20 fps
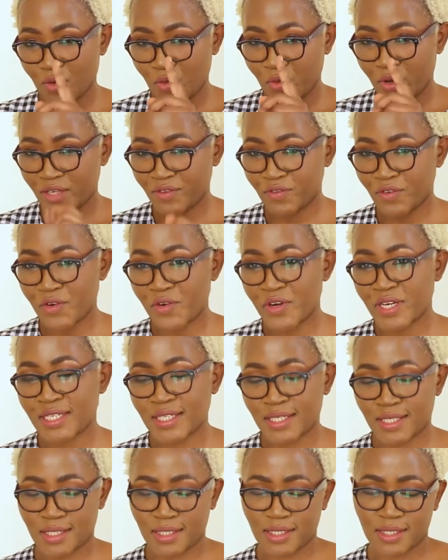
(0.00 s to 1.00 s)
Wait for
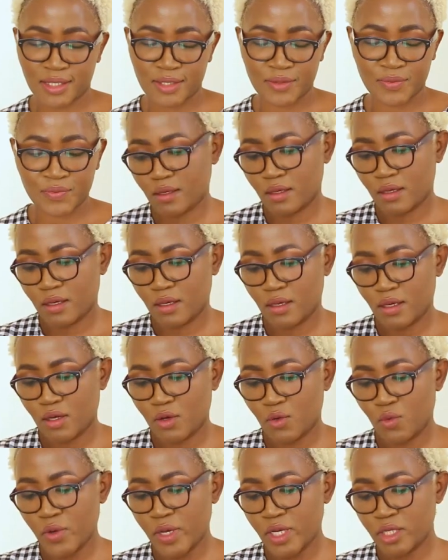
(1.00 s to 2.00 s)
it.
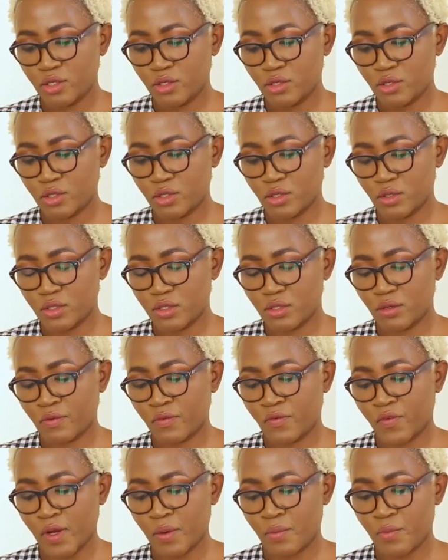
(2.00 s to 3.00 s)
Where do you source your
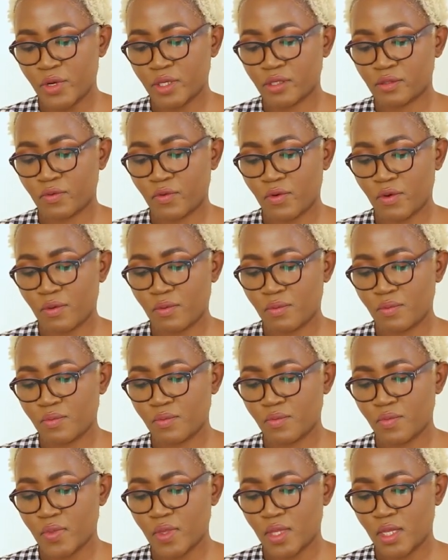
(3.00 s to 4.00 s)
fabrics from?